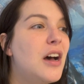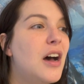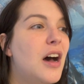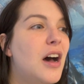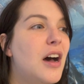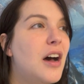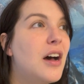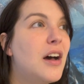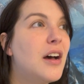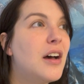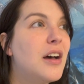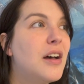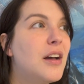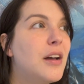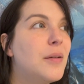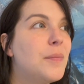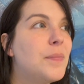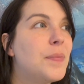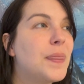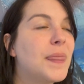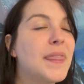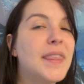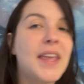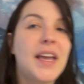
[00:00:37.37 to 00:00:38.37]

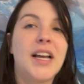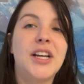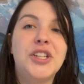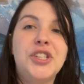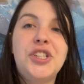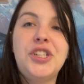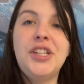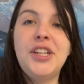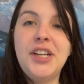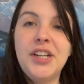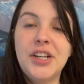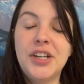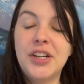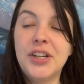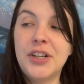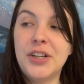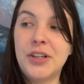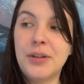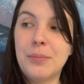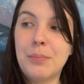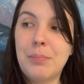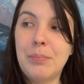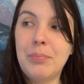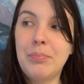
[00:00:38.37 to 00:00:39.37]
um, like a
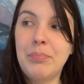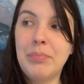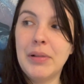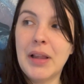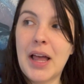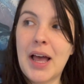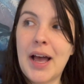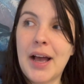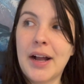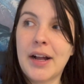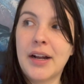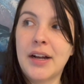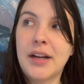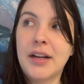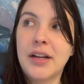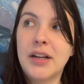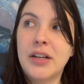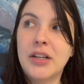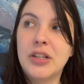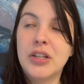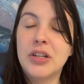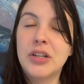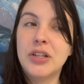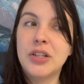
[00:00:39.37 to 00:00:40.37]
sheer black
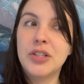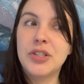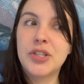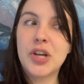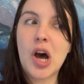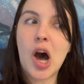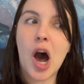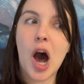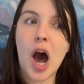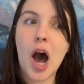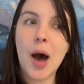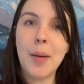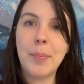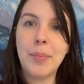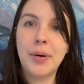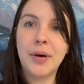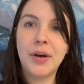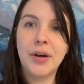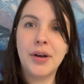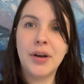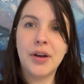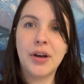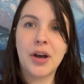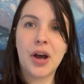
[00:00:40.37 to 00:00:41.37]
top
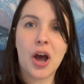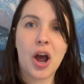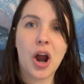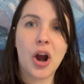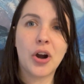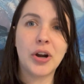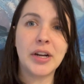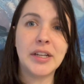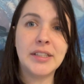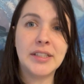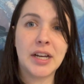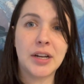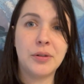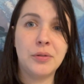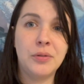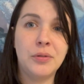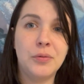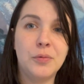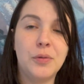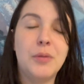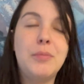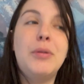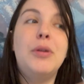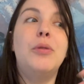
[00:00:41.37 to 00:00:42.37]
already
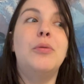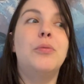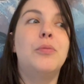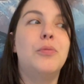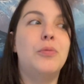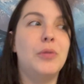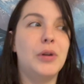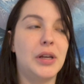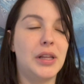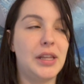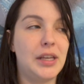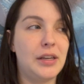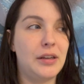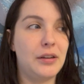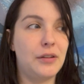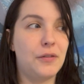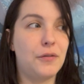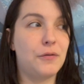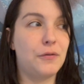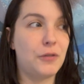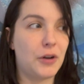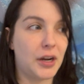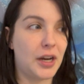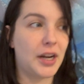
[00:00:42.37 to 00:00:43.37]
done would be really
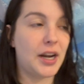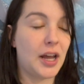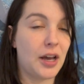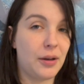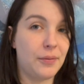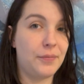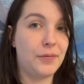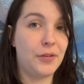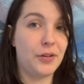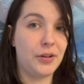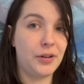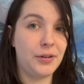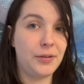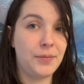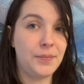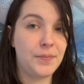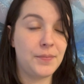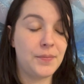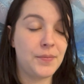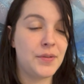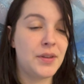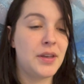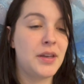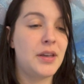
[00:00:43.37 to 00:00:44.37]
freaking helpful.
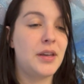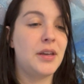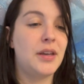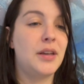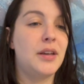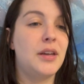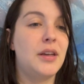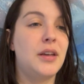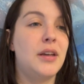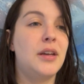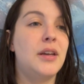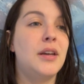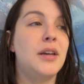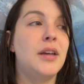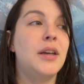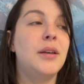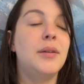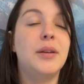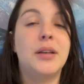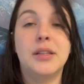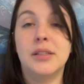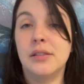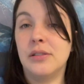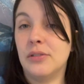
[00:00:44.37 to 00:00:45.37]

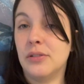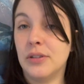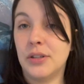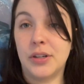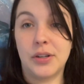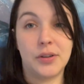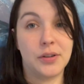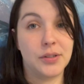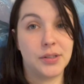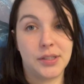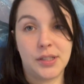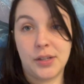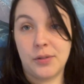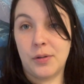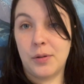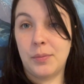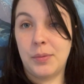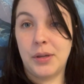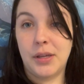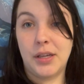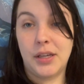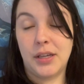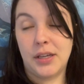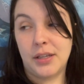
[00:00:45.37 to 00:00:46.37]
Because Lord knows it would
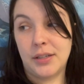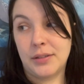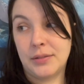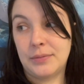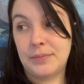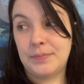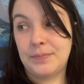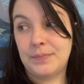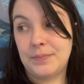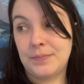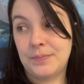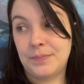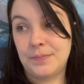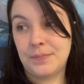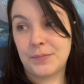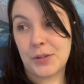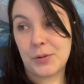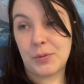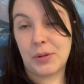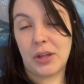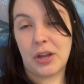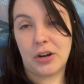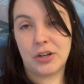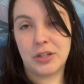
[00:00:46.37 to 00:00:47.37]
be
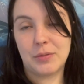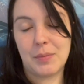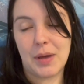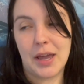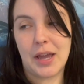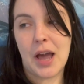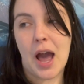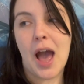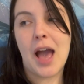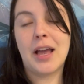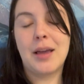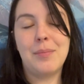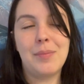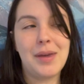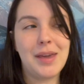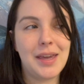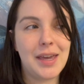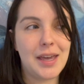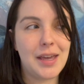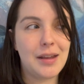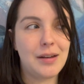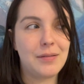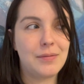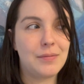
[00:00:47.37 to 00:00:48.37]
really hard to make. I can make
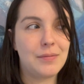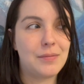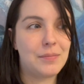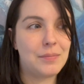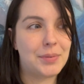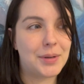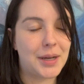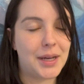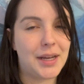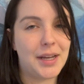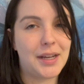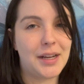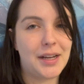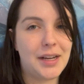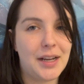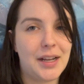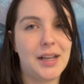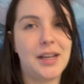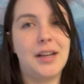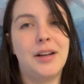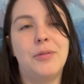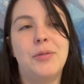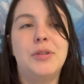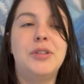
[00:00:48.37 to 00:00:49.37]
it, but
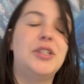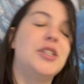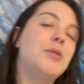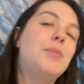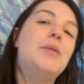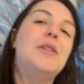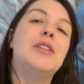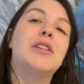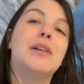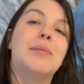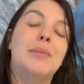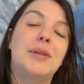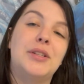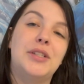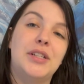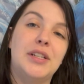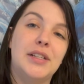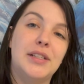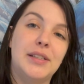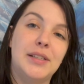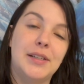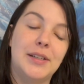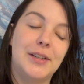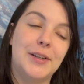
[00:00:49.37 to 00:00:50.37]
it would just be so much
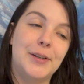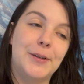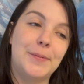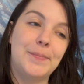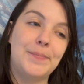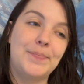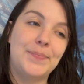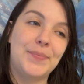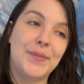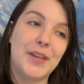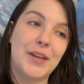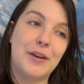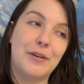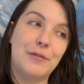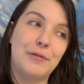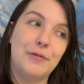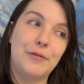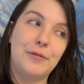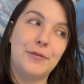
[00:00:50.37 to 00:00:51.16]
easier if